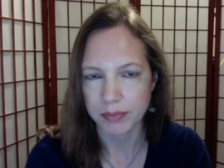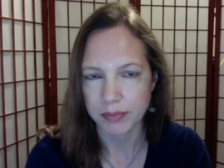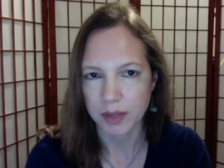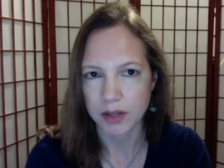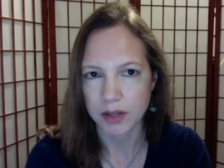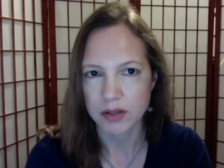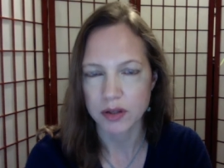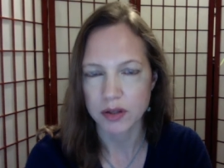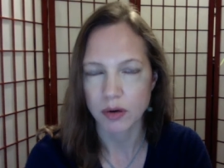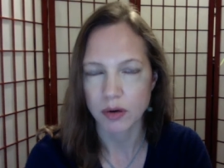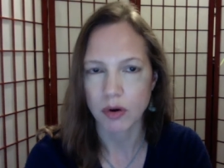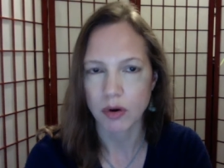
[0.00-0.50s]

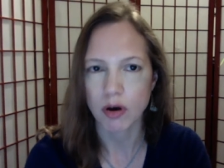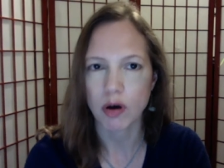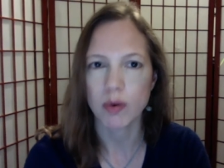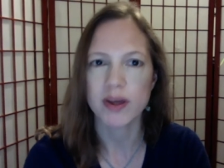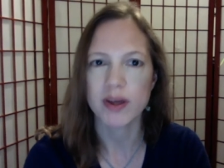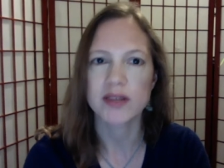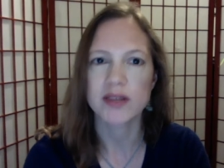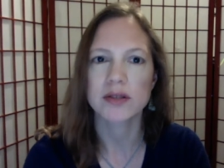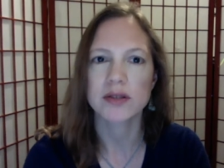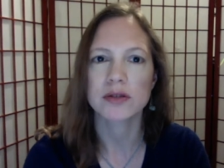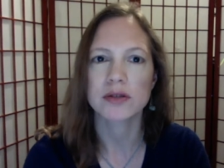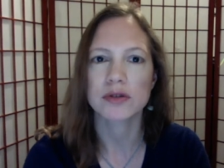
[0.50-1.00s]
and so
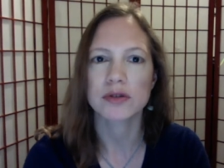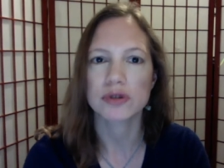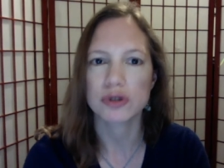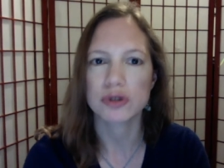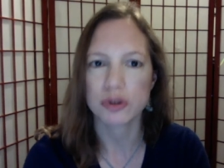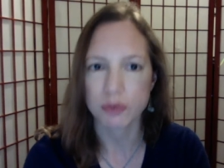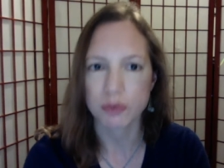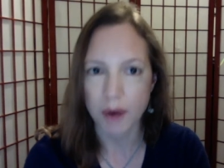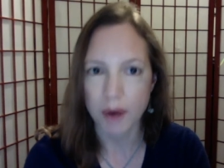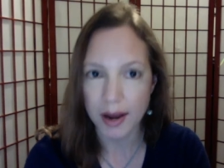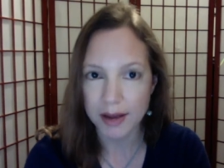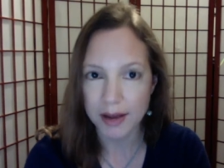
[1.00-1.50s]
always
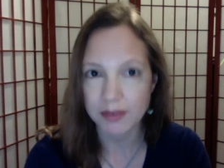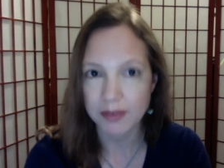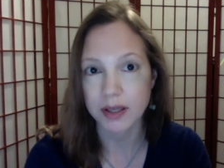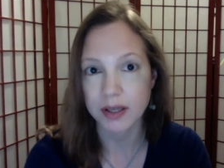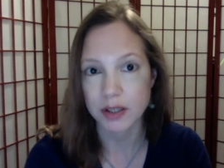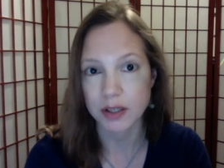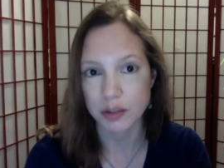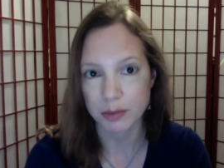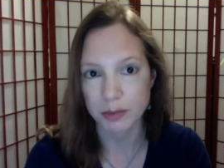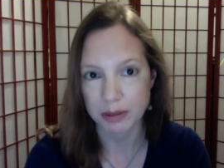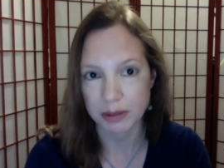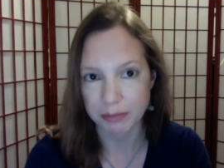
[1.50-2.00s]
striving
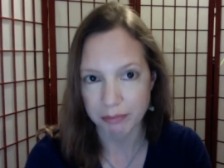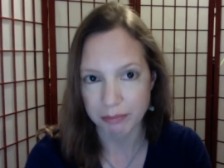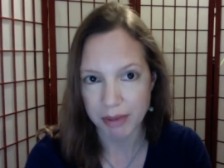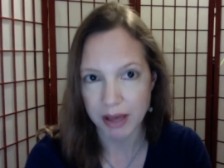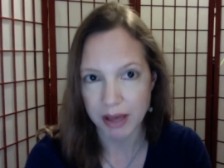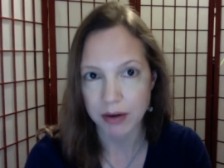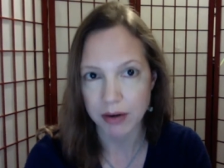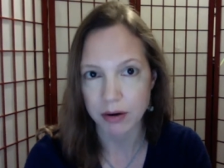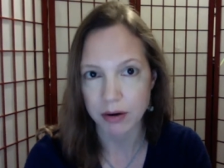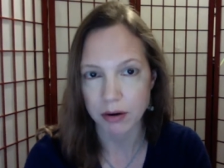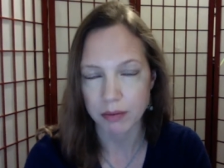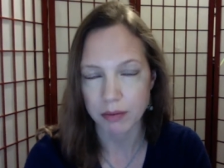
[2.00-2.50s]
to be
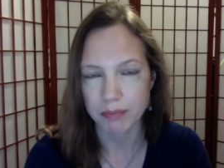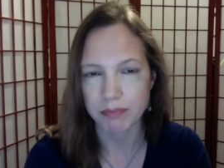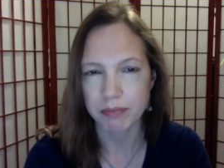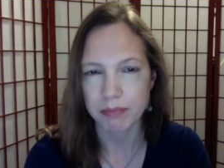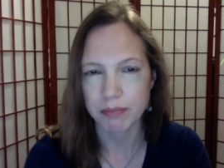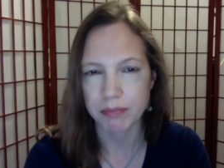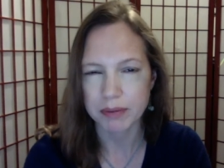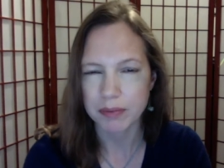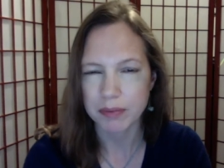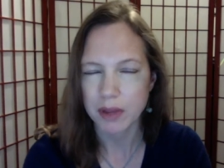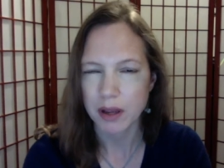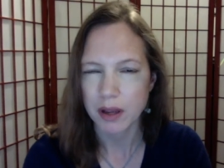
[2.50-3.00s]
better,
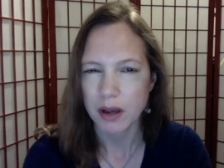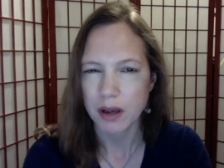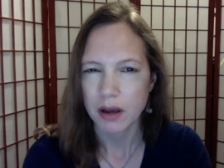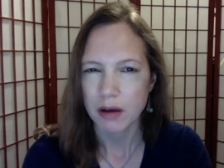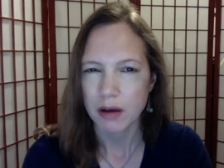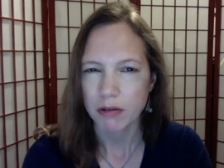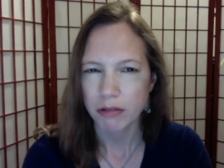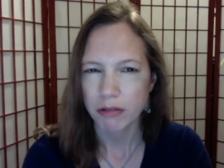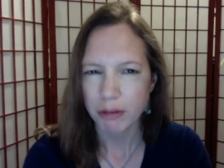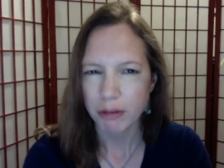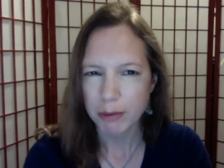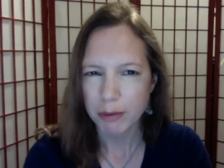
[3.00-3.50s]
but
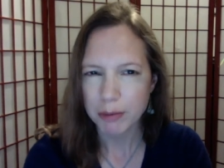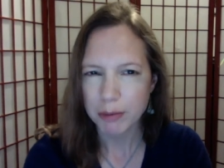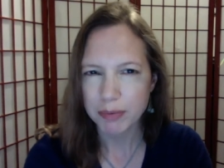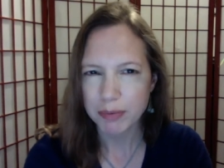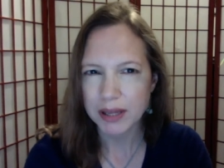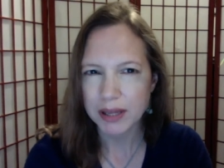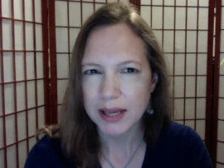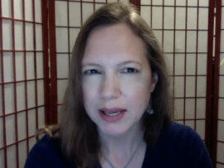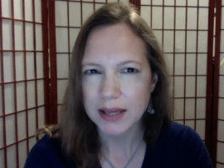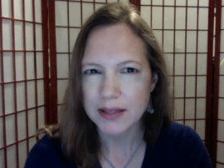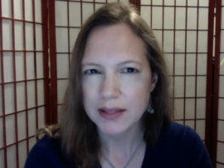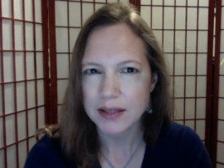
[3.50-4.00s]
from a
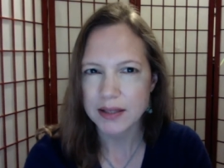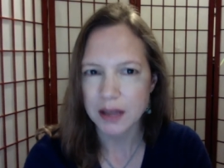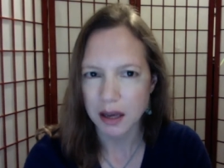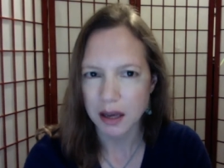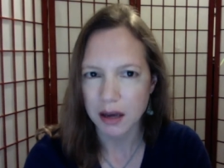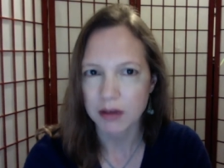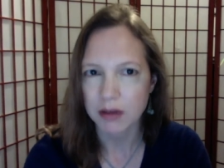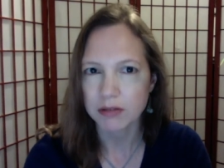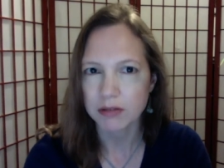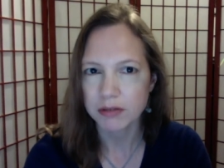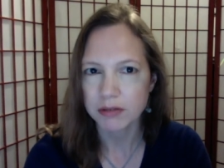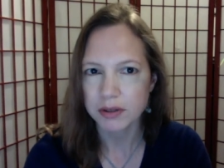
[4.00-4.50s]
place
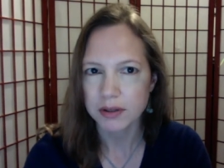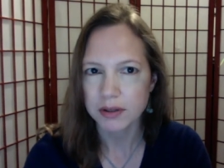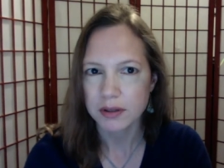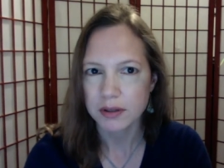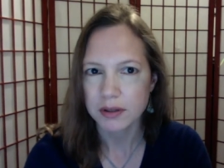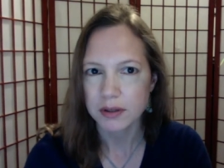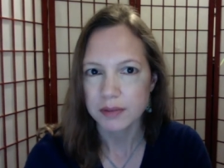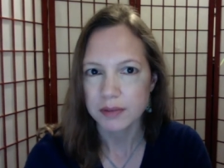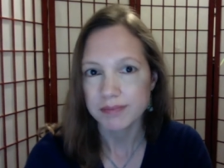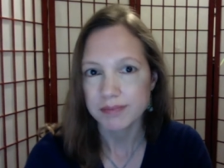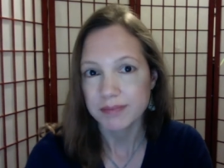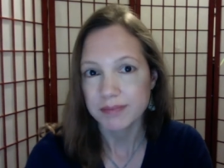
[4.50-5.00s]
of
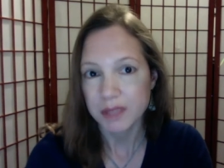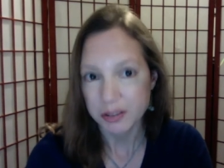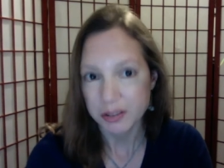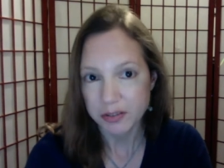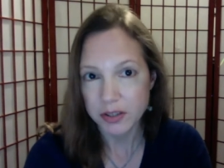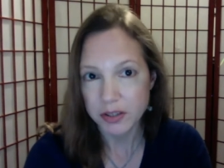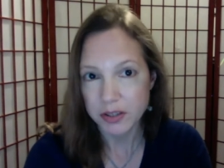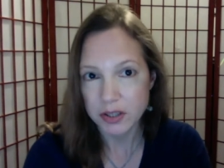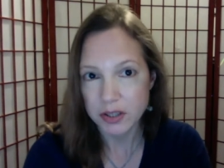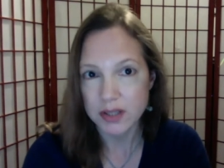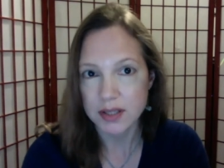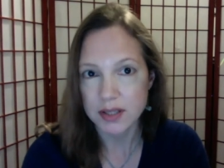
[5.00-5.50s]

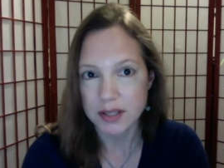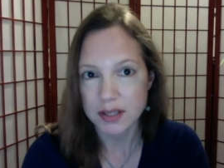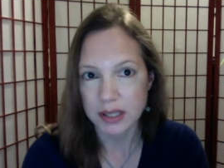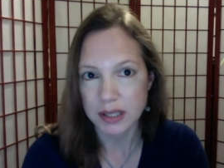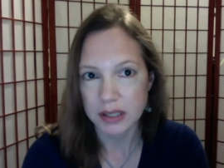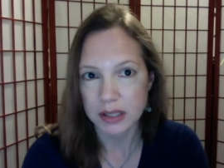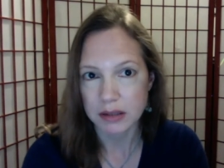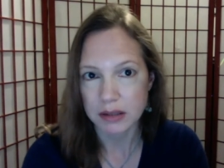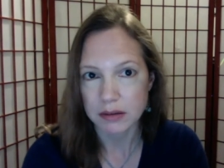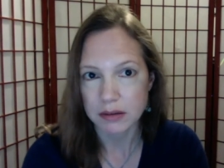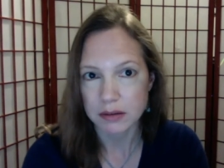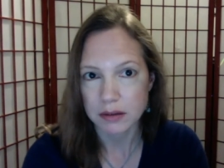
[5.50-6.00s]
deficiency,